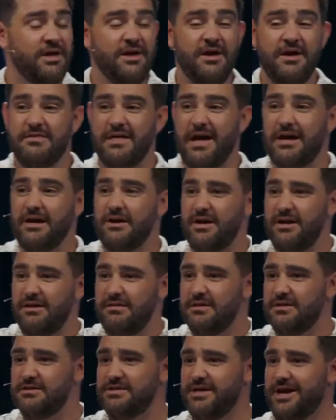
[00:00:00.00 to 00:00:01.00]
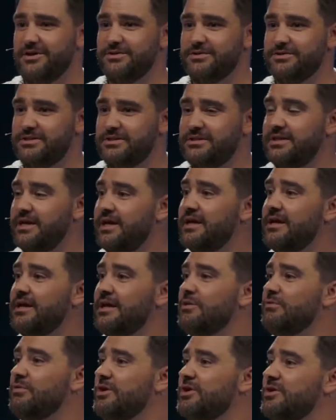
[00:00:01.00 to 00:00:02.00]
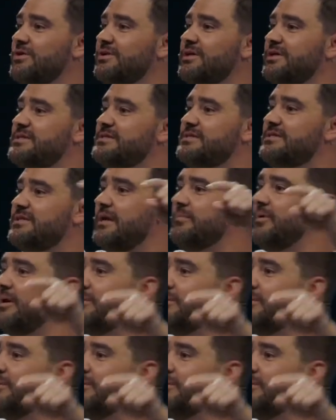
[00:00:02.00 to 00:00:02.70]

that are in this house today where you need to step up